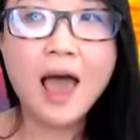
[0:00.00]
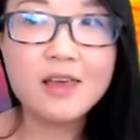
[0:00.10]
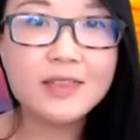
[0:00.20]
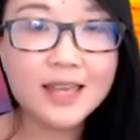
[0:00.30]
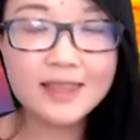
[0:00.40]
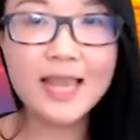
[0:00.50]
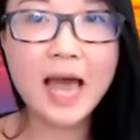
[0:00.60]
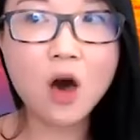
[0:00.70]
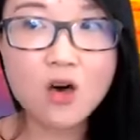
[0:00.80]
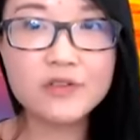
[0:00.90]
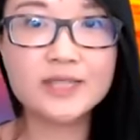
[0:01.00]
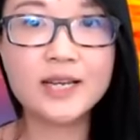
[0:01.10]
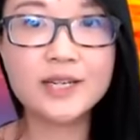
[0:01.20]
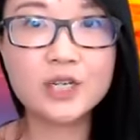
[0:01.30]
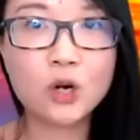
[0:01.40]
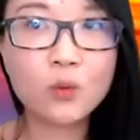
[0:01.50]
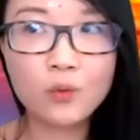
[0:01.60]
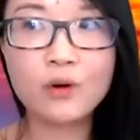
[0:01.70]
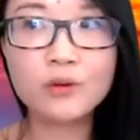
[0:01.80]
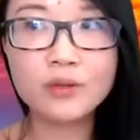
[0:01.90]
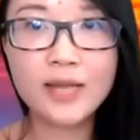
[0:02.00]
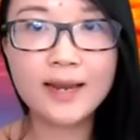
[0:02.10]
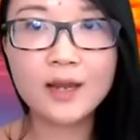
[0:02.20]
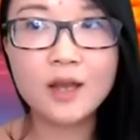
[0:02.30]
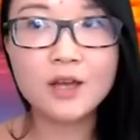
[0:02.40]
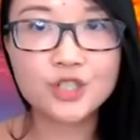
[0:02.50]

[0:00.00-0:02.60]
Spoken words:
And then now all of a sudden her world like